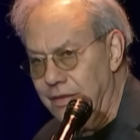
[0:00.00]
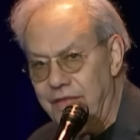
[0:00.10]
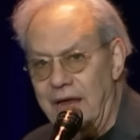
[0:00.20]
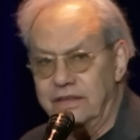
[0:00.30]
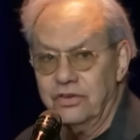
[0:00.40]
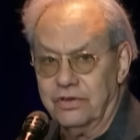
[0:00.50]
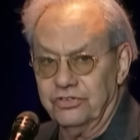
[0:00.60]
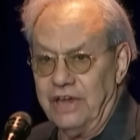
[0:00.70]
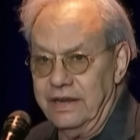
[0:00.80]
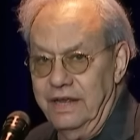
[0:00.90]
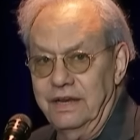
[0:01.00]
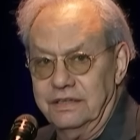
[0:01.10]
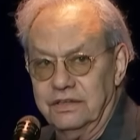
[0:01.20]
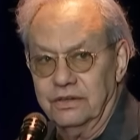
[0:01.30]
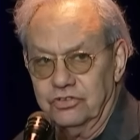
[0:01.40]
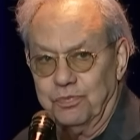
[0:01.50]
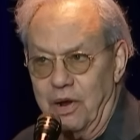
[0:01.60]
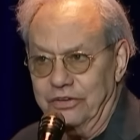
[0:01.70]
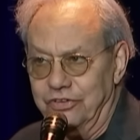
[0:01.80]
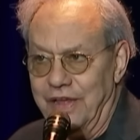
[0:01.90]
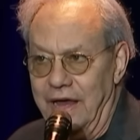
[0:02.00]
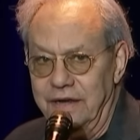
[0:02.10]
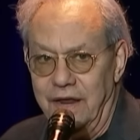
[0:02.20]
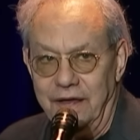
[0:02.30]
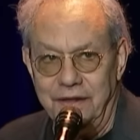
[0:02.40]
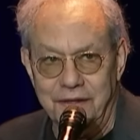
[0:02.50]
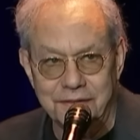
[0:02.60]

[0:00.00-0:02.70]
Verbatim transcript: Thank you, because I needed to express that. night.